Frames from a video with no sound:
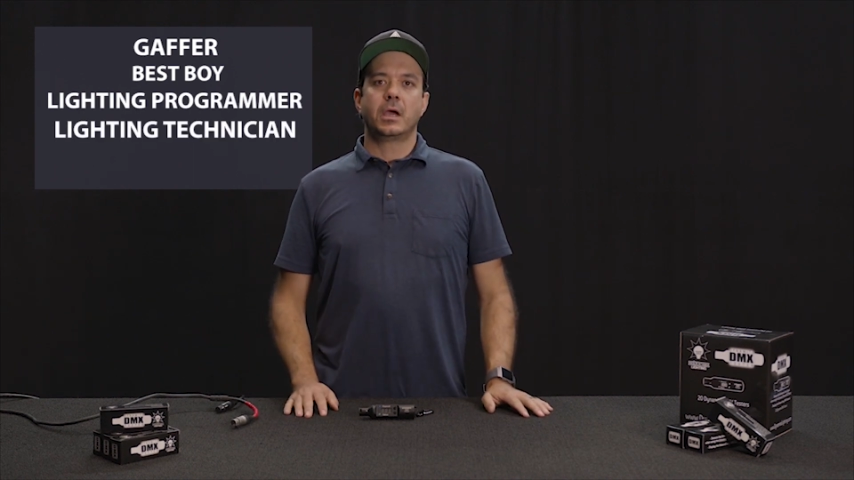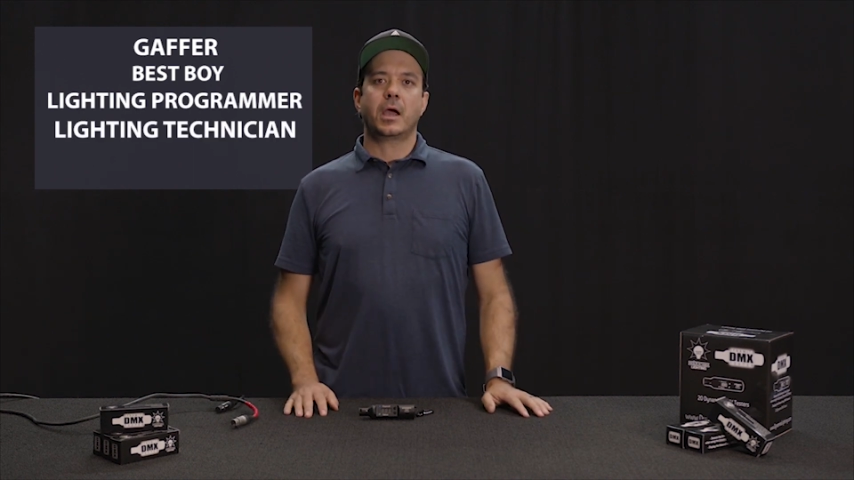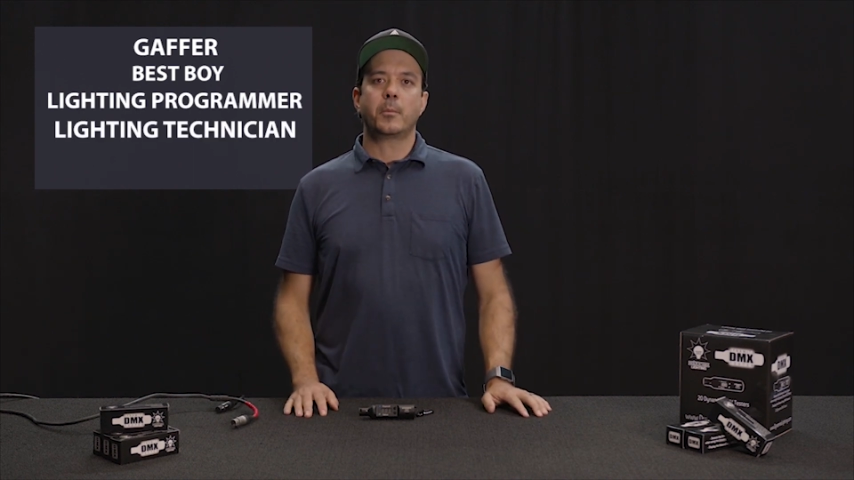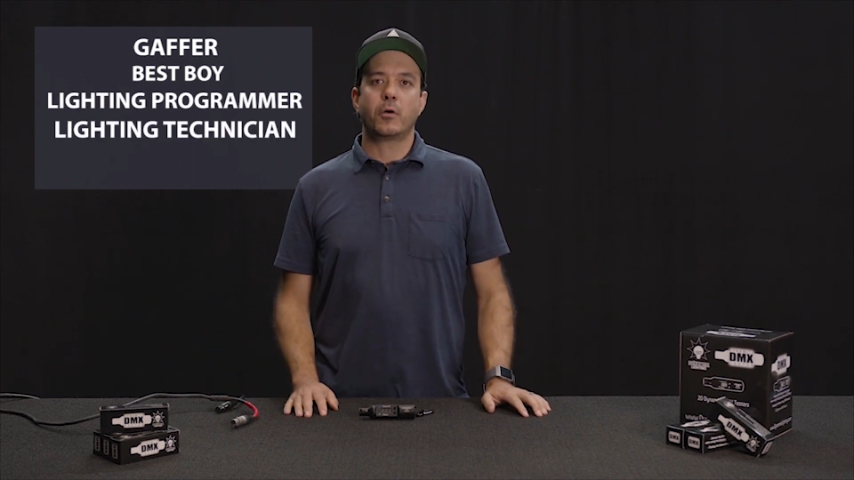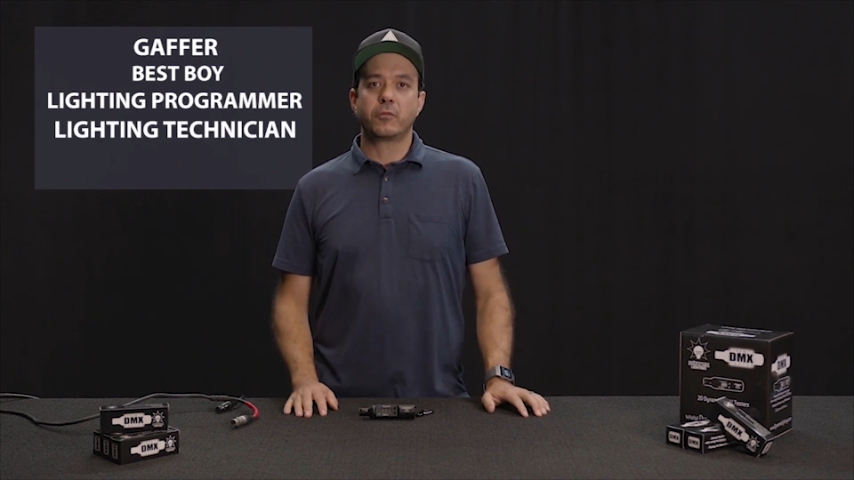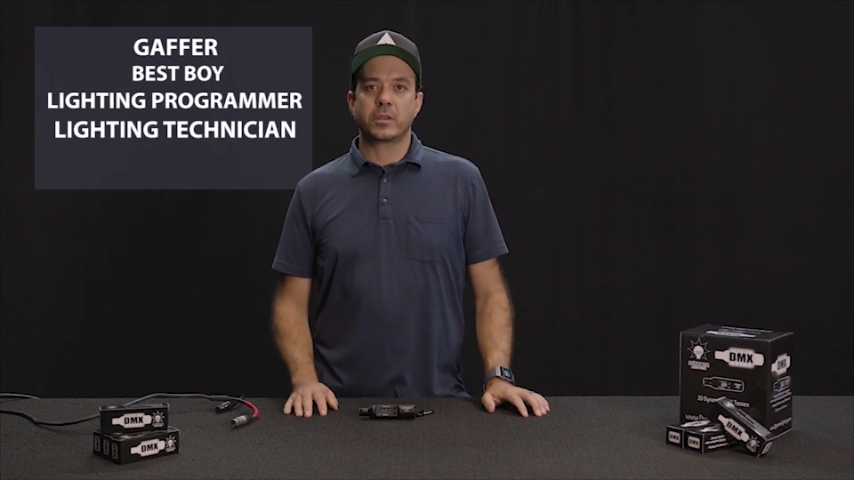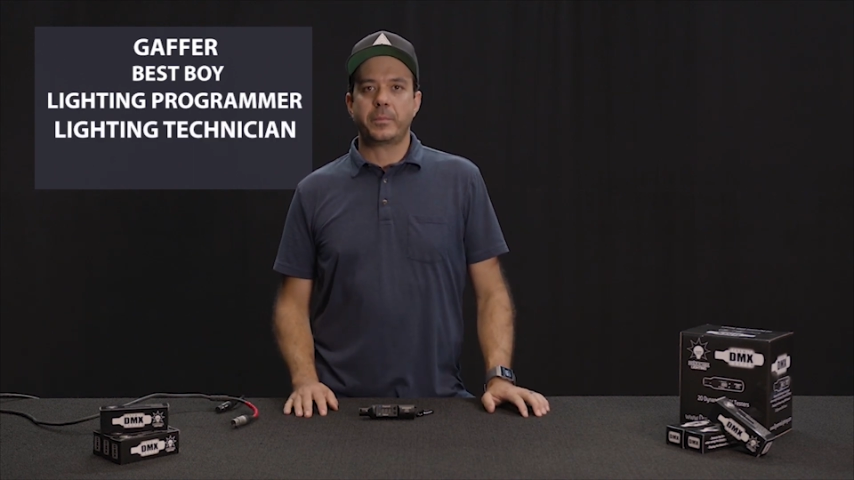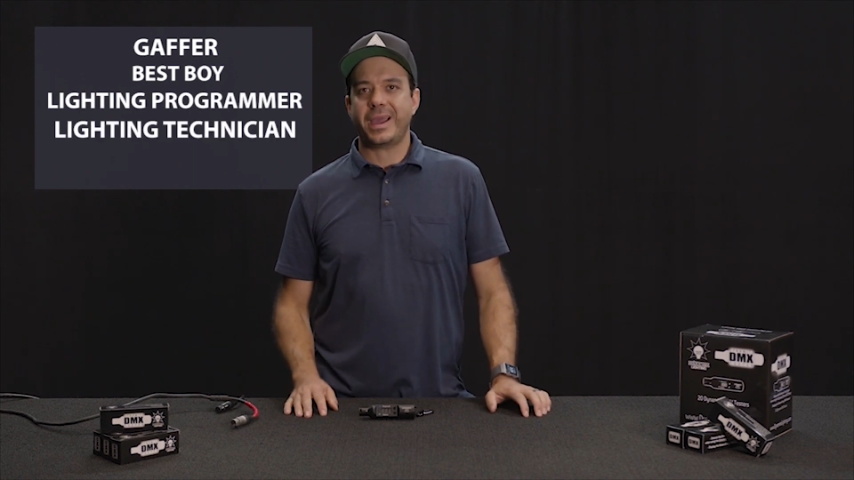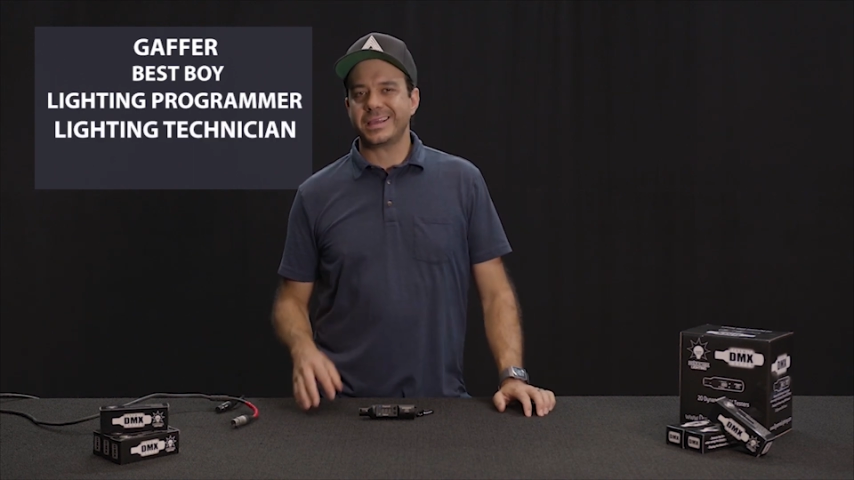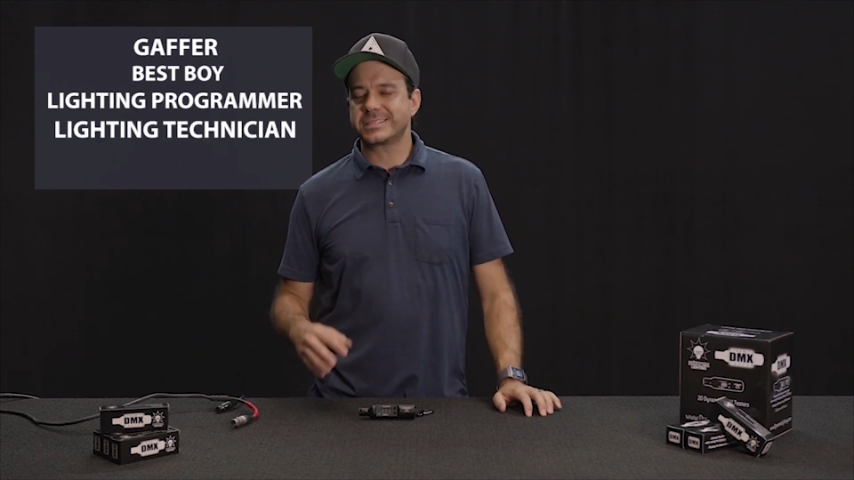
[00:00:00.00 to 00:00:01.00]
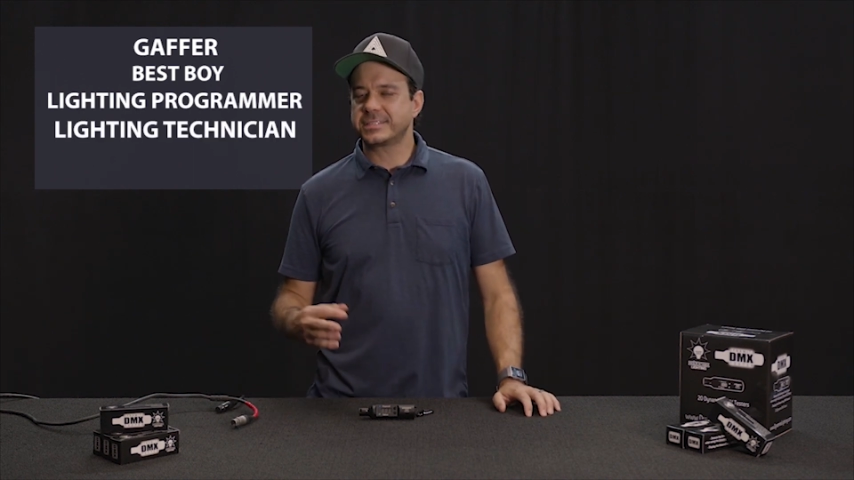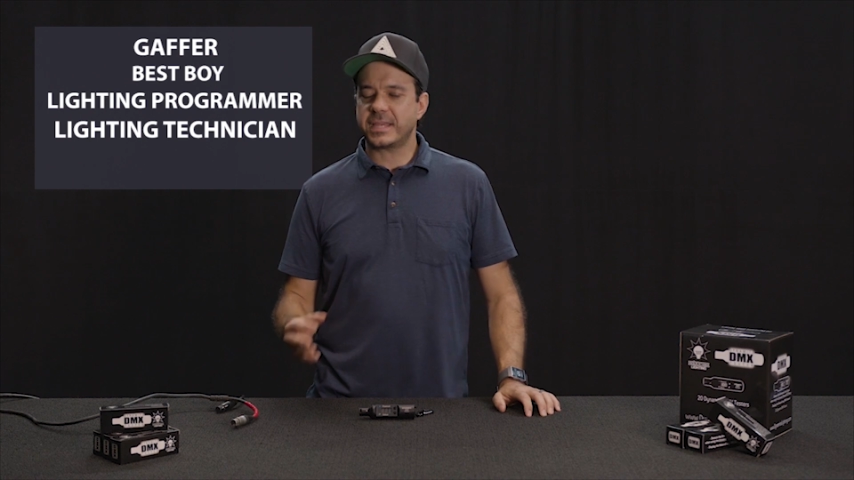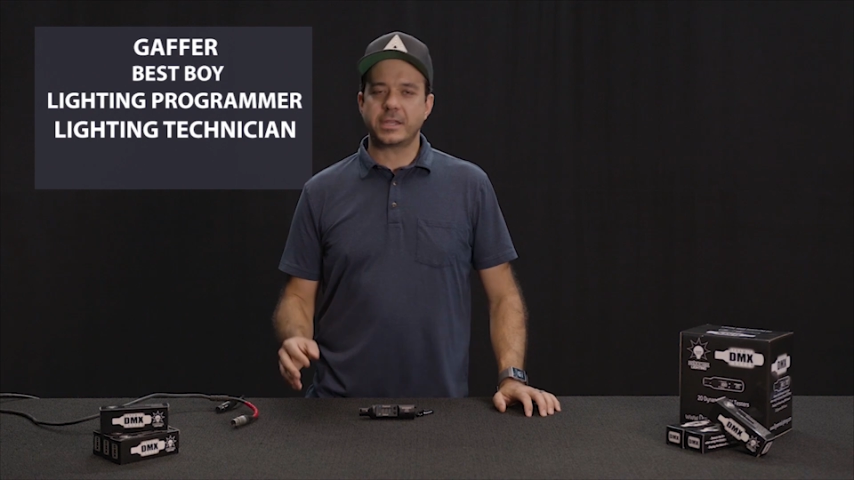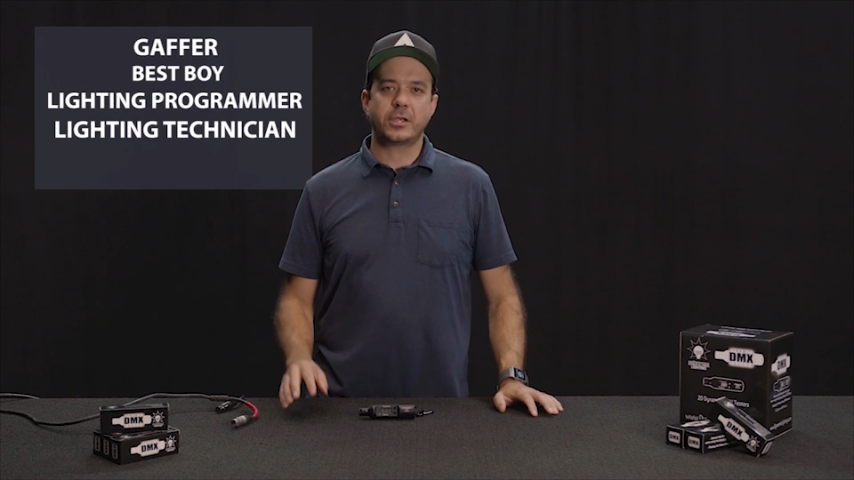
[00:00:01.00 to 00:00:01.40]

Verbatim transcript: Um, over the past 10